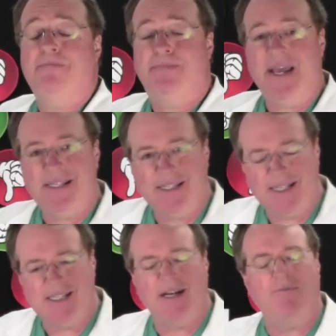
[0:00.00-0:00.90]

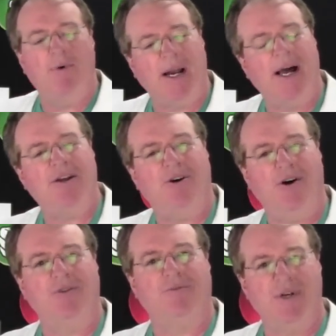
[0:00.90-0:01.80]
basics of what I
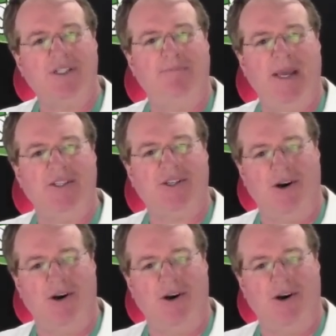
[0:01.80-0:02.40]
called risk-based